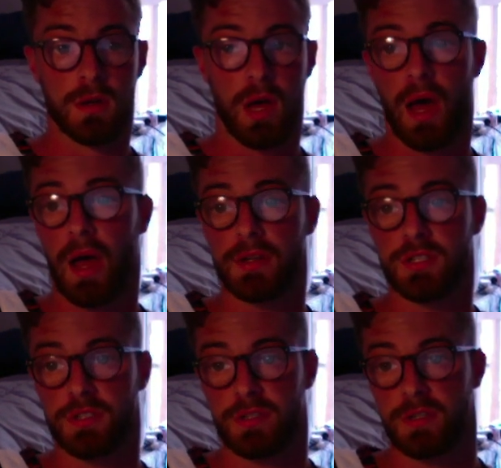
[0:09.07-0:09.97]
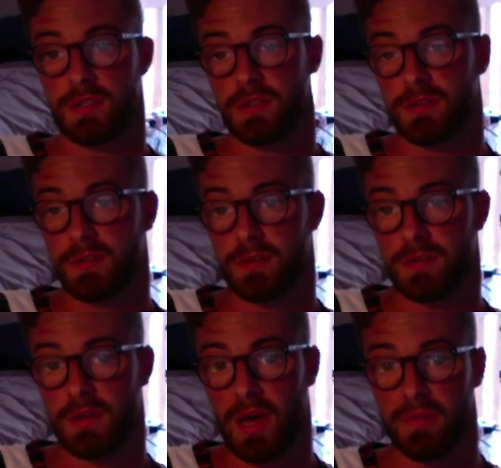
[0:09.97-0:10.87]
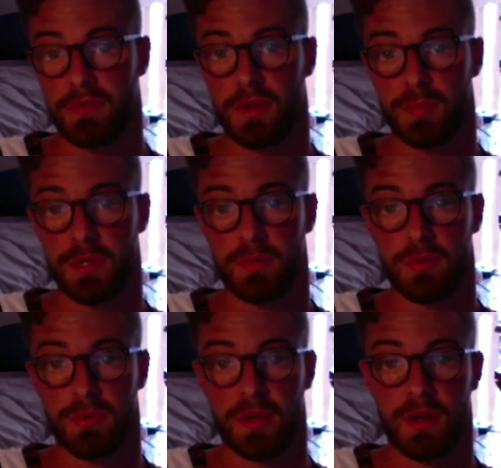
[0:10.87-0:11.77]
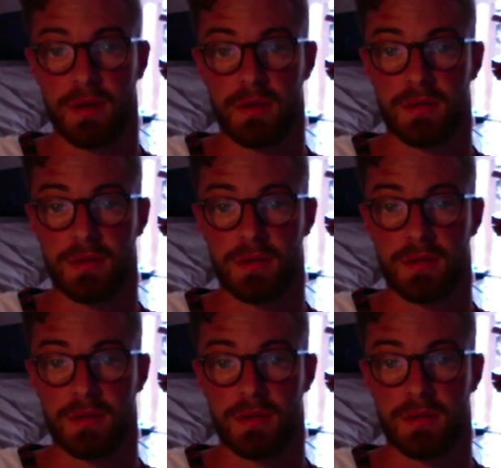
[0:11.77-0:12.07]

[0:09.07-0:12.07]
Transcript: I actually have a lot of people that